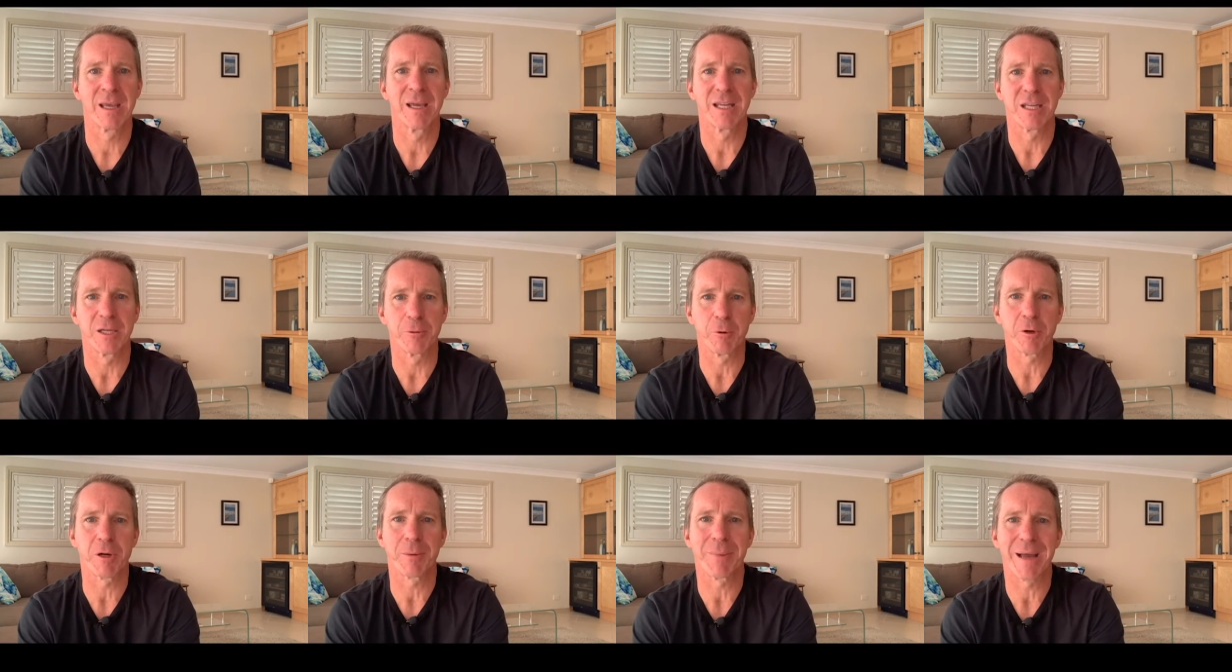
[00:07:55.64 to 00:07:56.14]

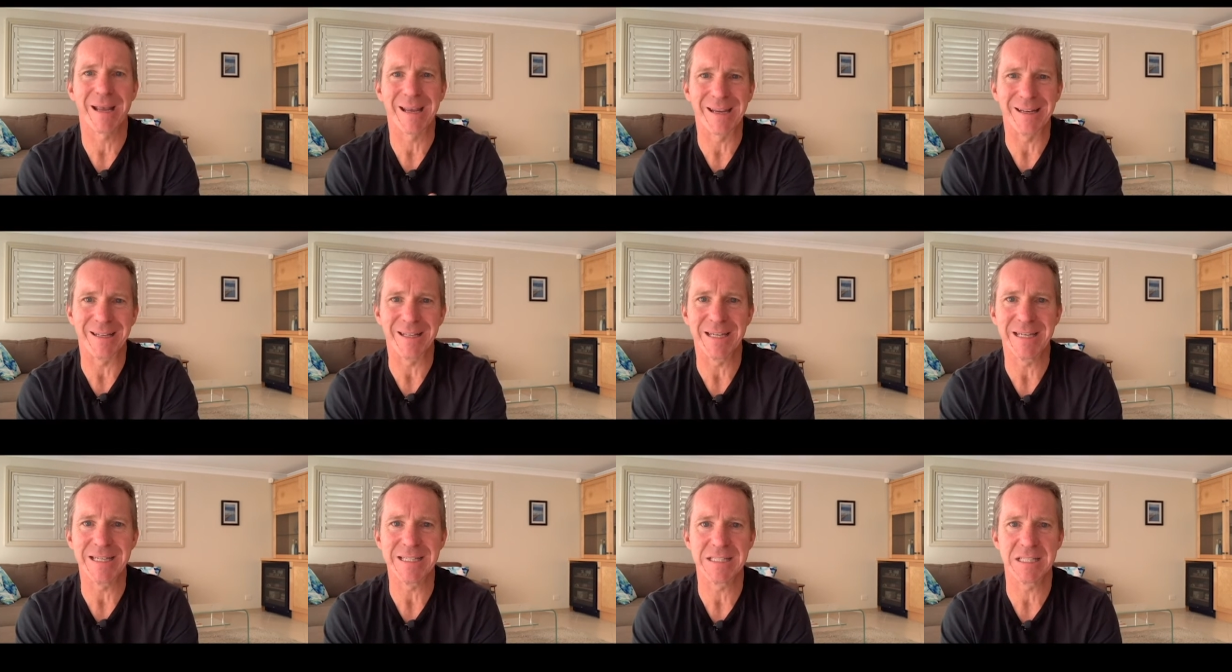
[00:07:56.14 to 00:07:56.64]
You want to make it
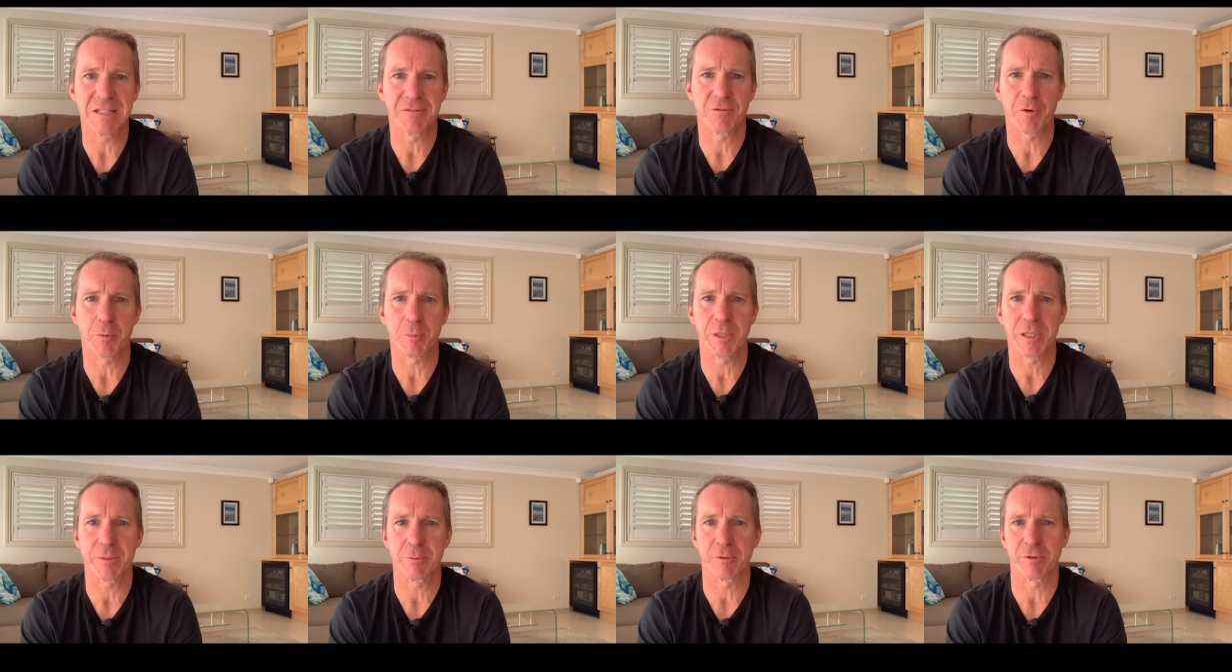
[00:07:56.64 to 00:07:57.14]
easy for
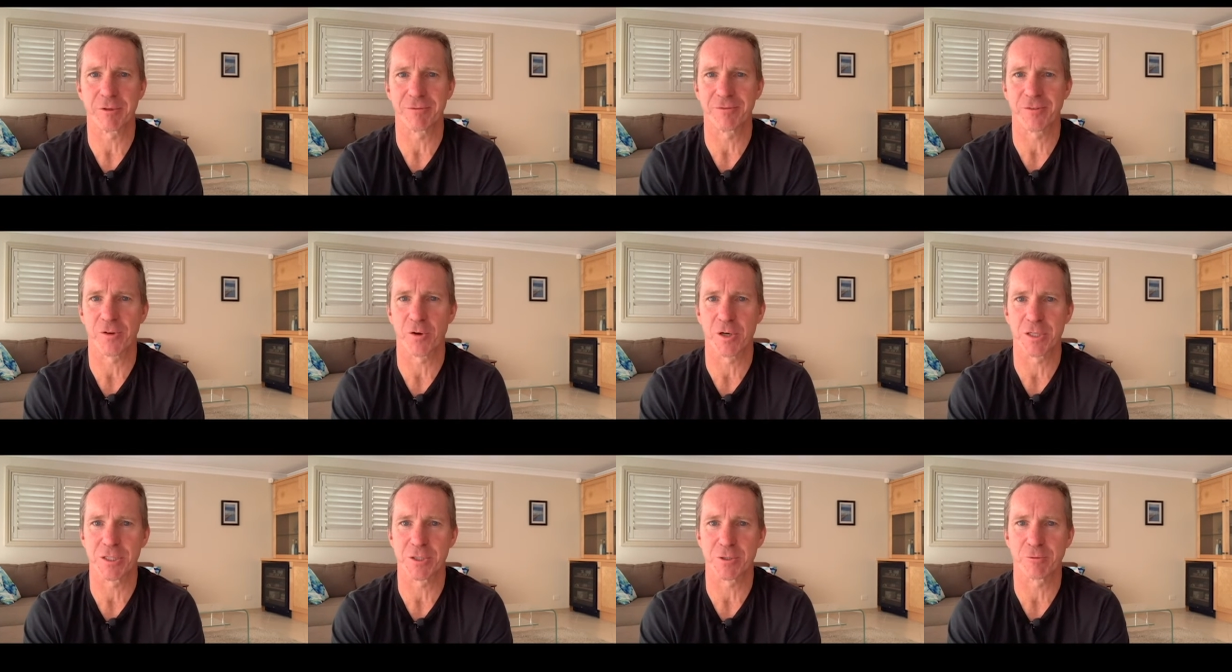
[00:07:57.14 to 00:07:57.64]
people to
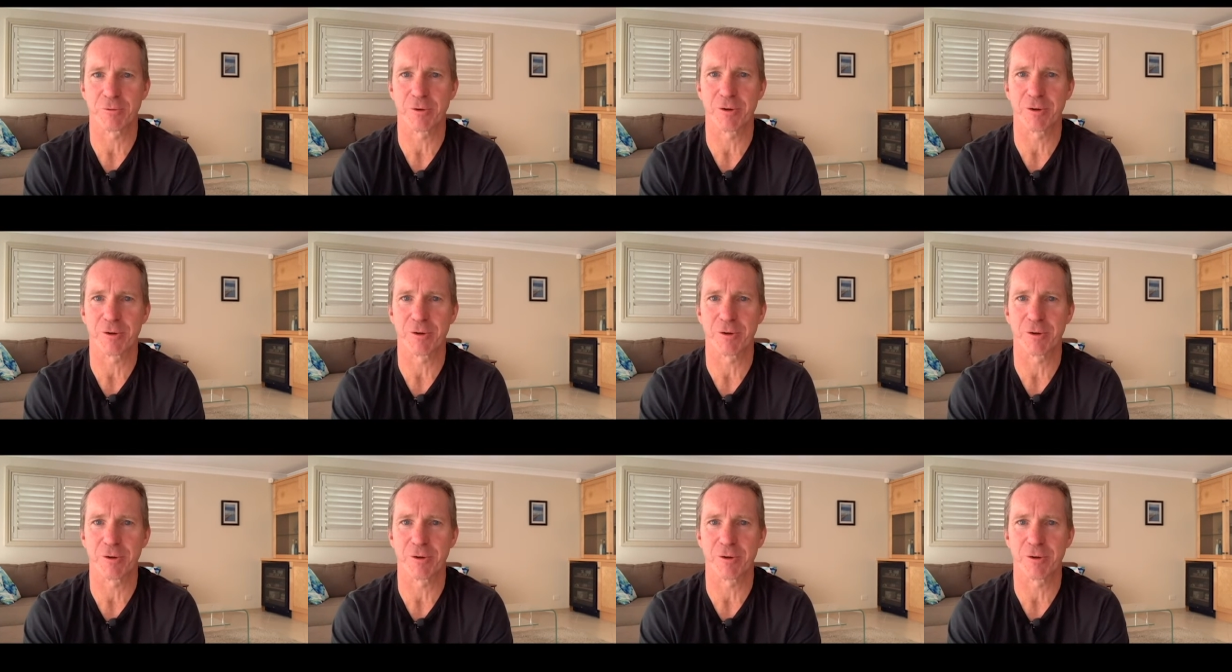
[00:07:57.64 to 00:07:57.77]
find your